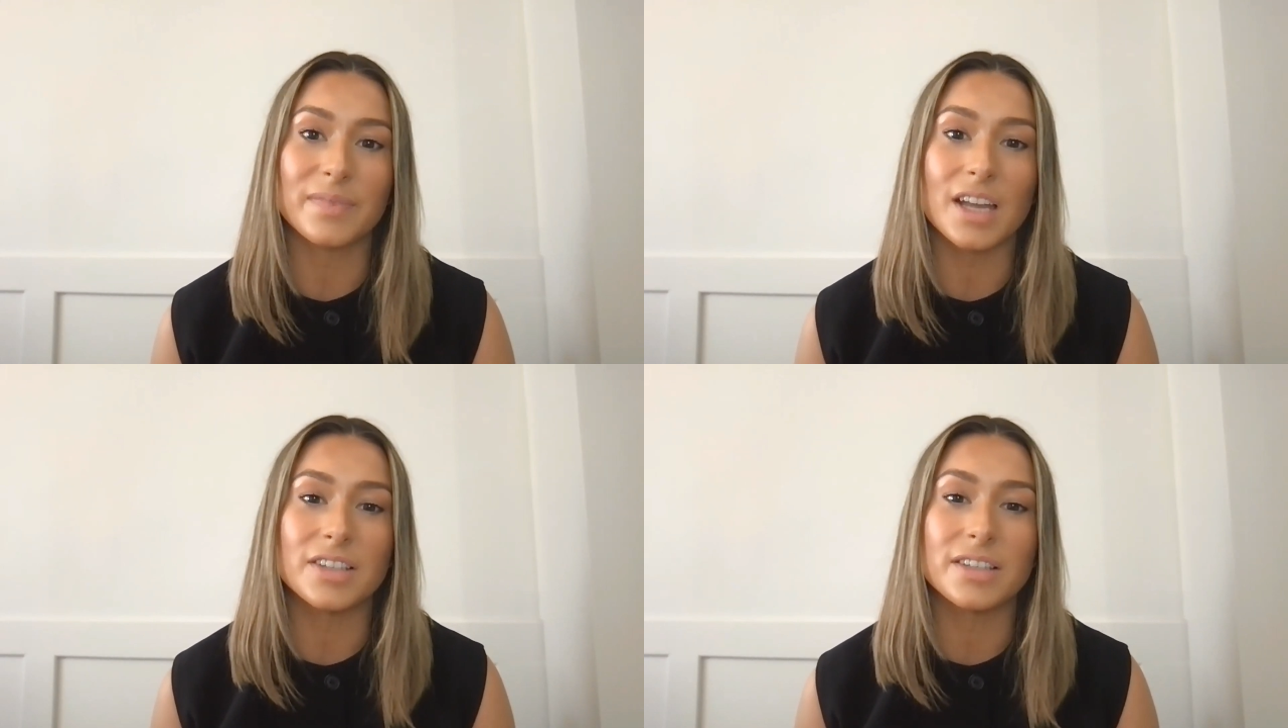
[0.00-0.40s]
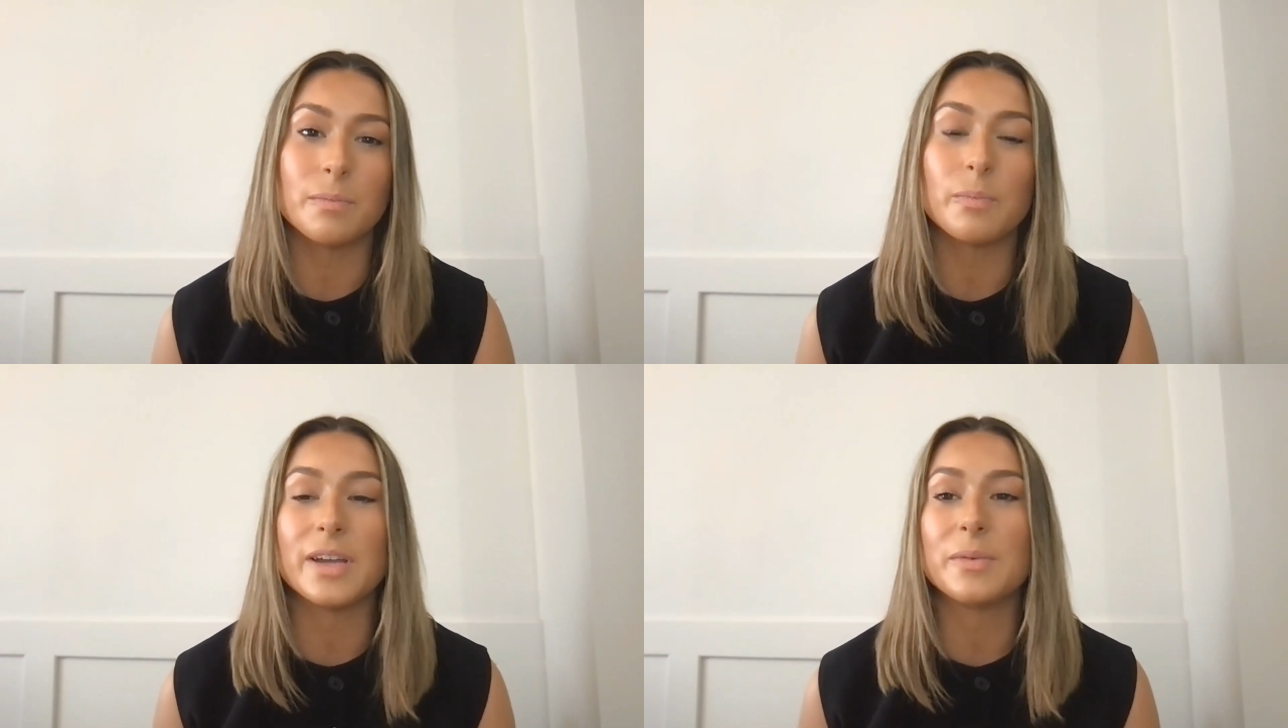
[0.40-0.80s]
And
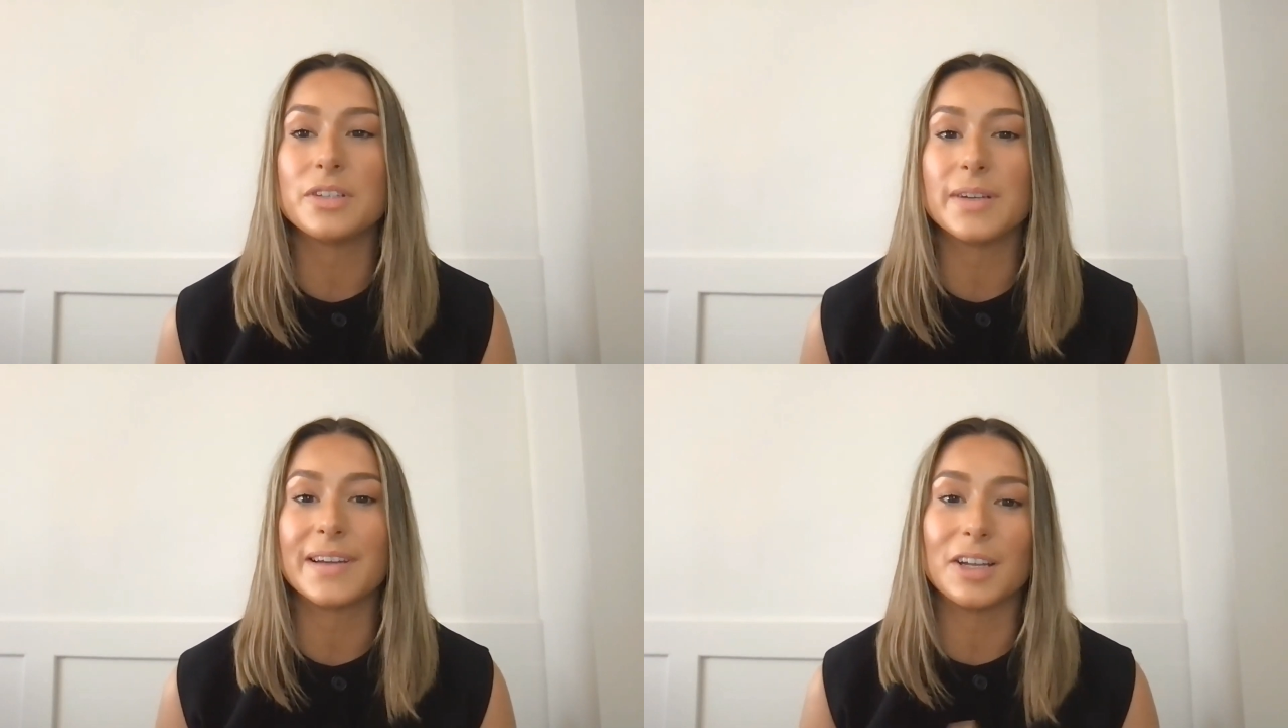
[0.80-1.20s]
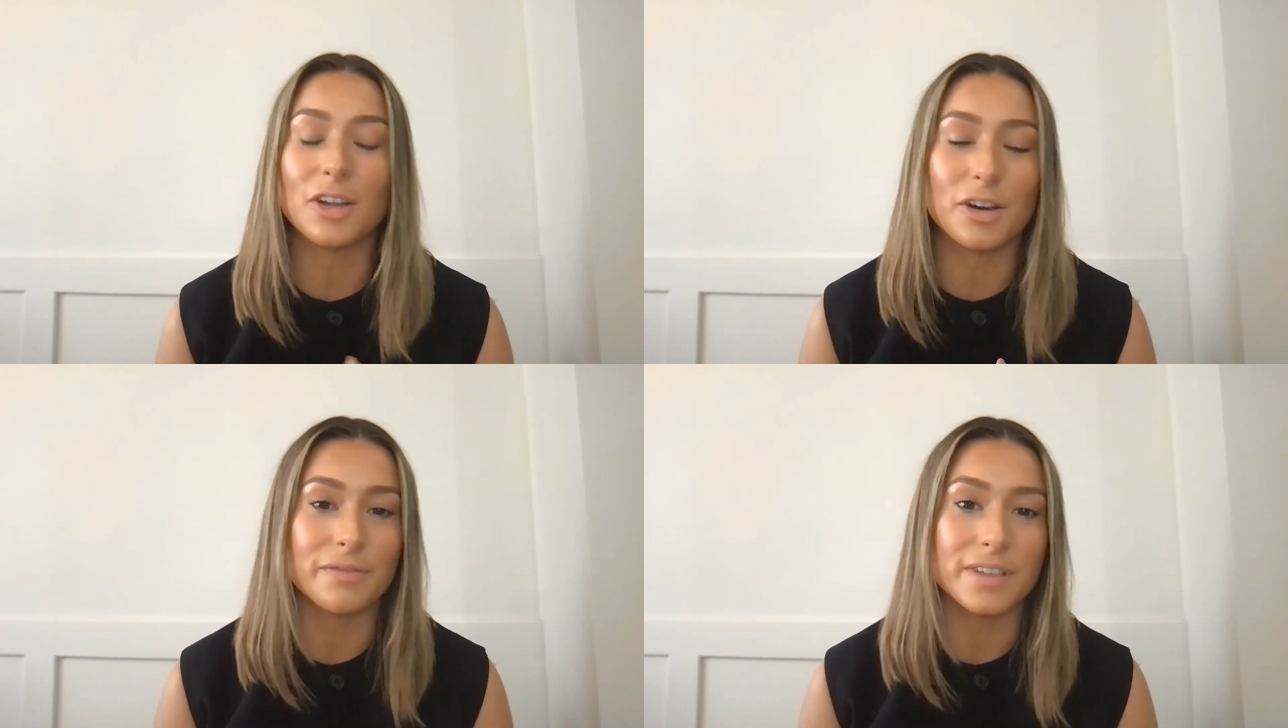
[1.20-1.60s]
we were doing a
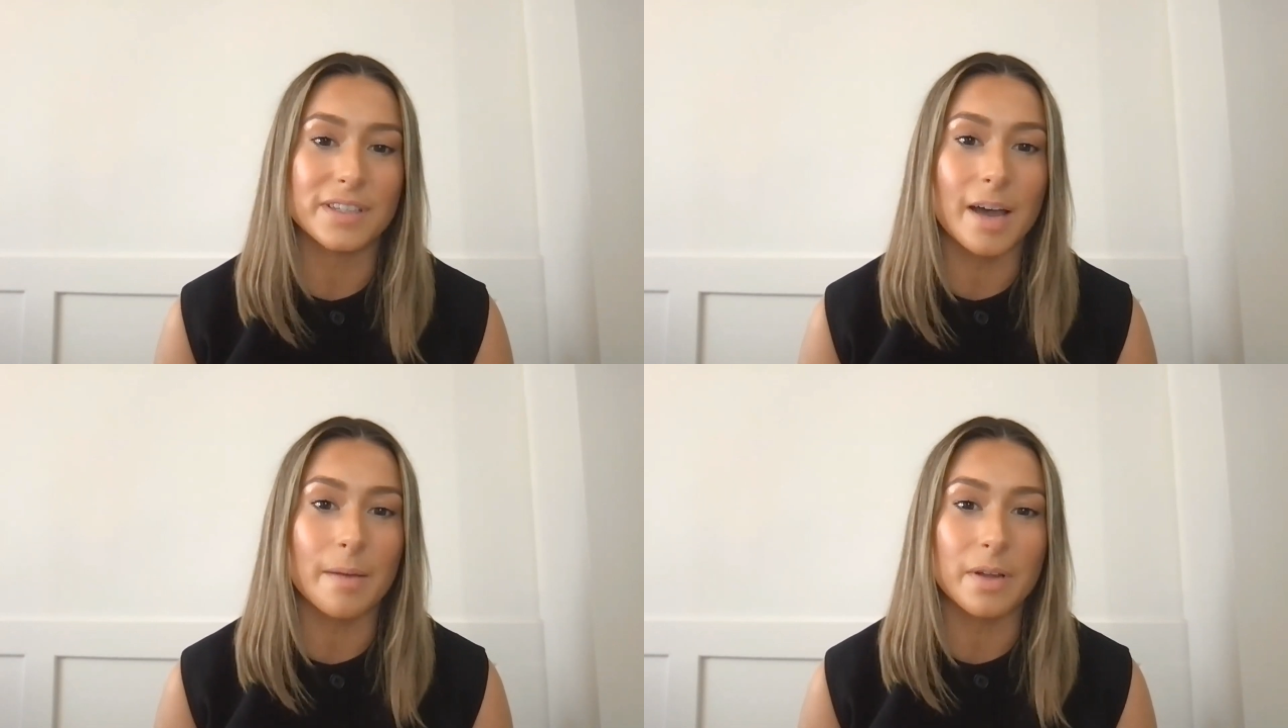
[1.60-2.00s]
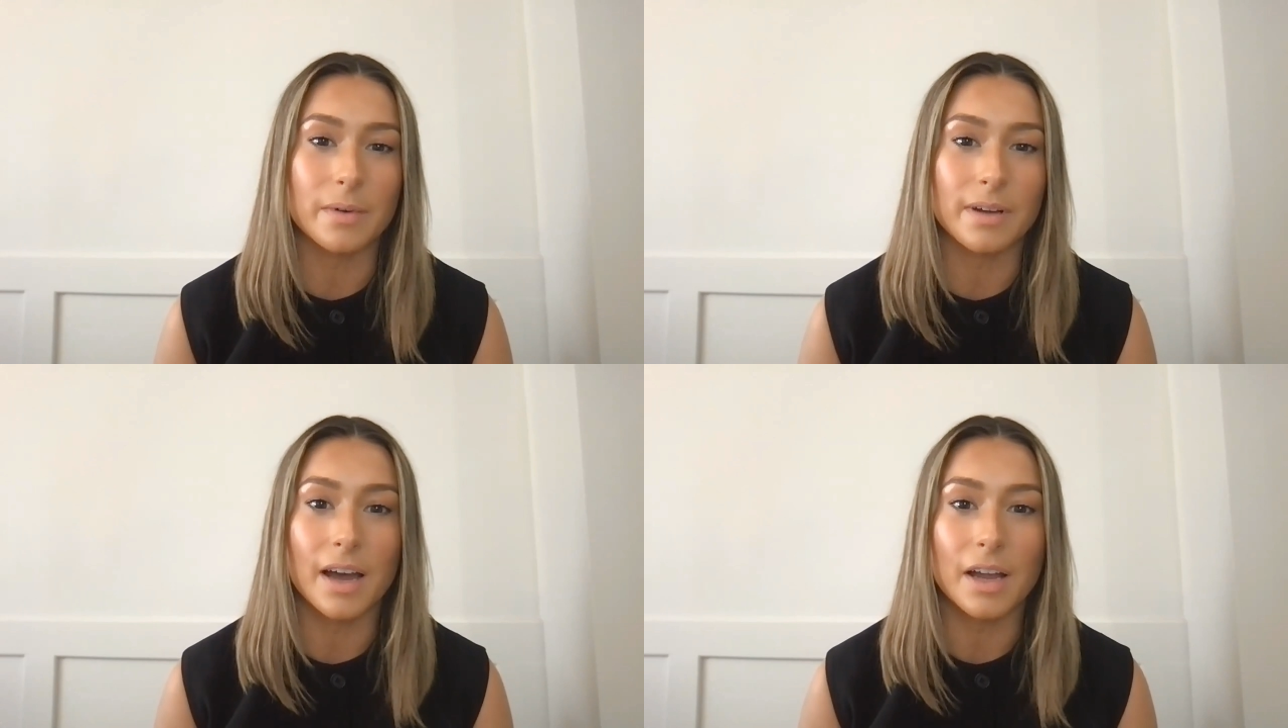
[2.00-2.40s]
lot of the time, we
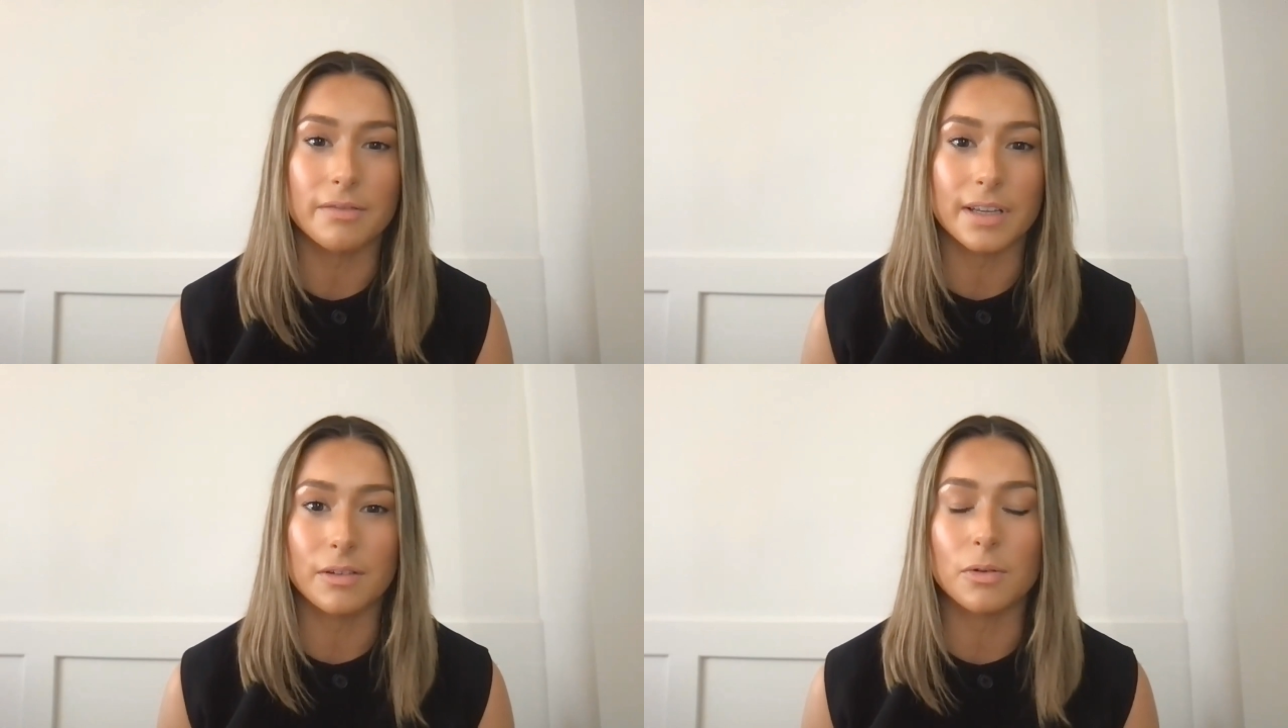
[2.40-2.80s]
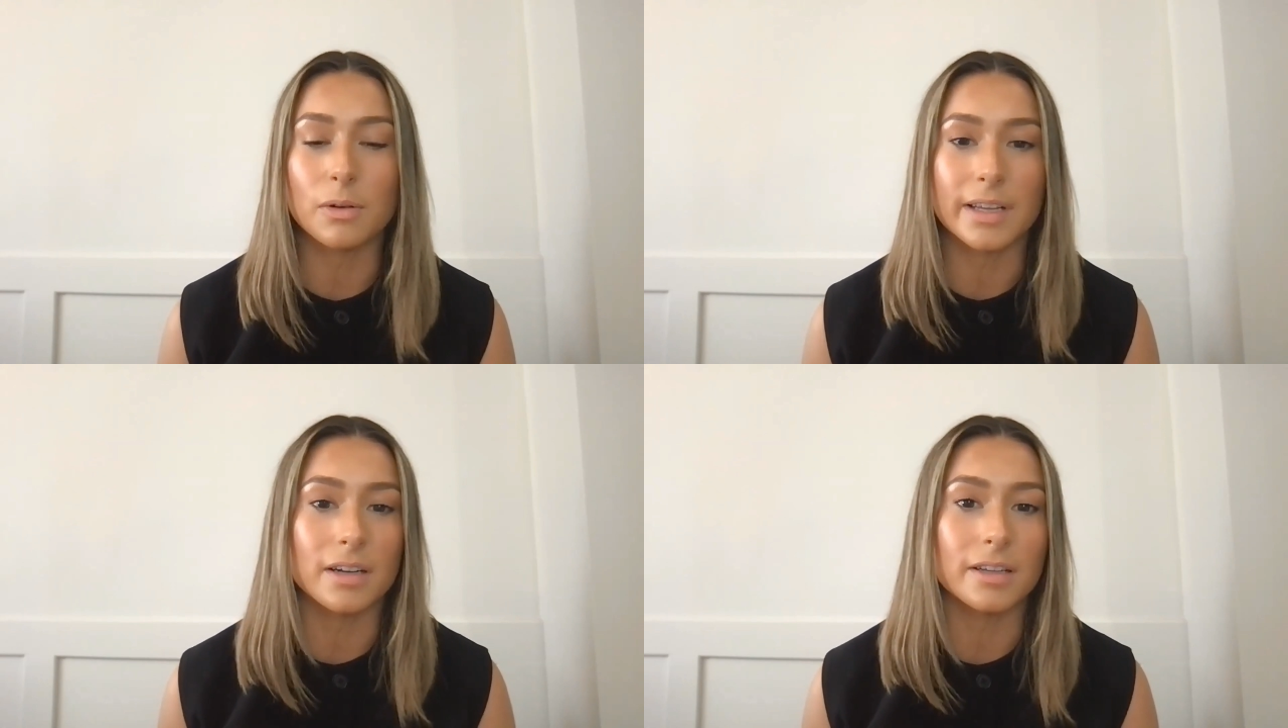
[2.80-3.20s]
were kind of in
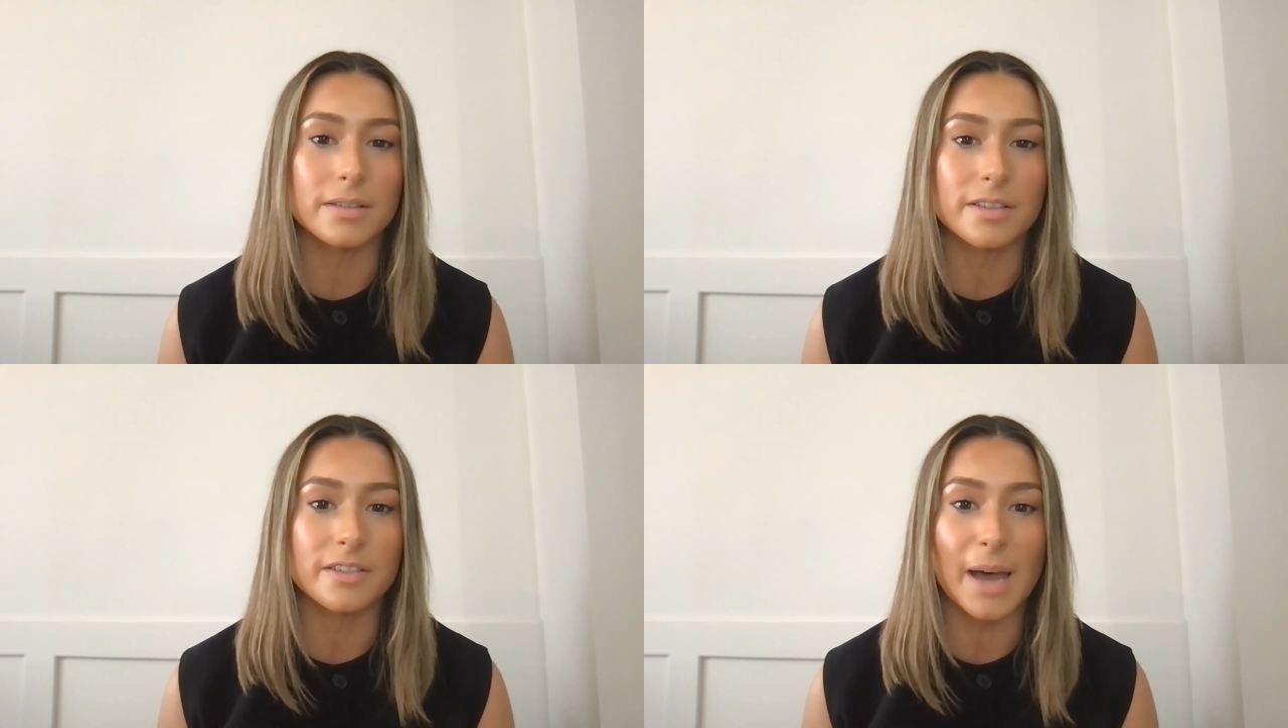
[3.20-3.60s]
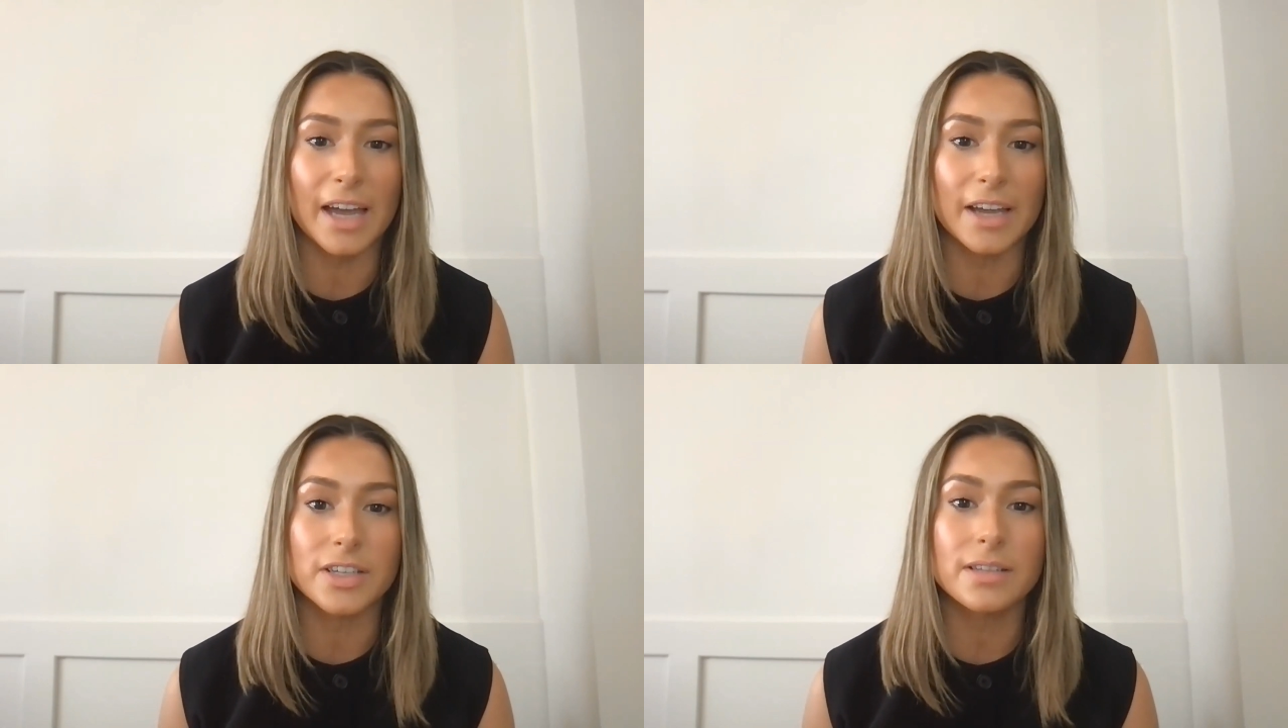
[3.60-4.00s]
all inclusive
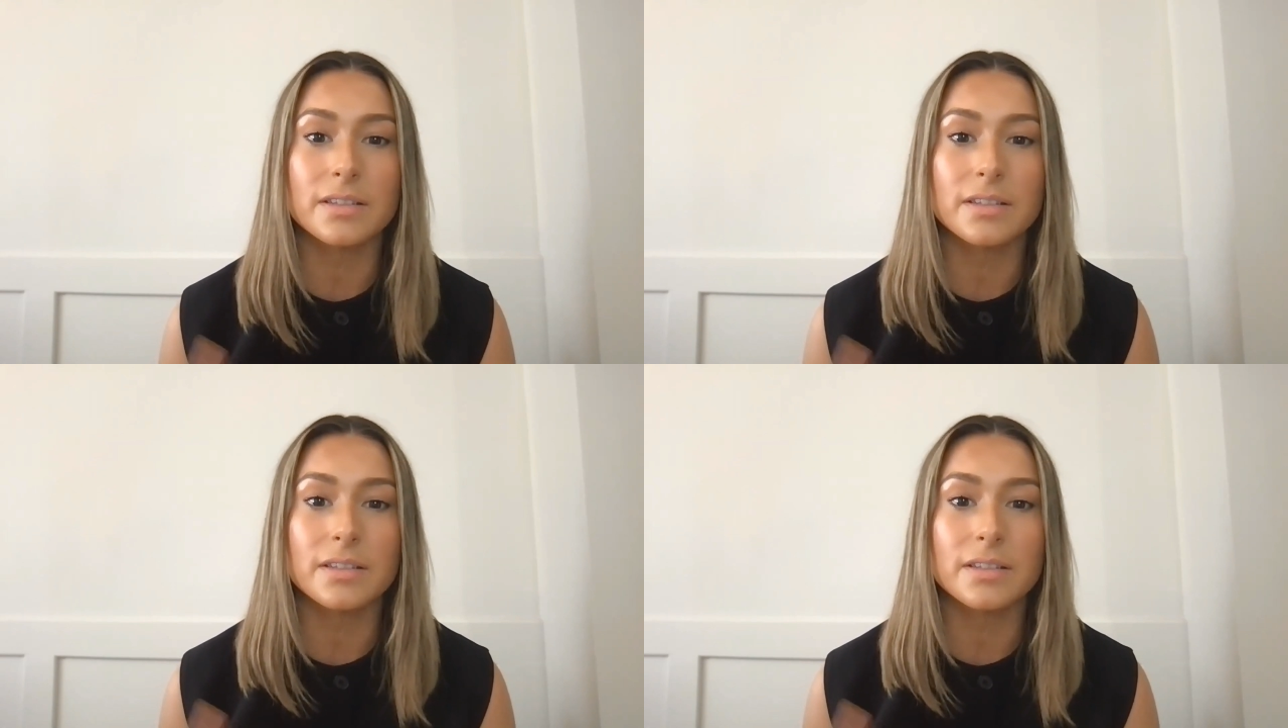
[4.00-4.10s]
packages.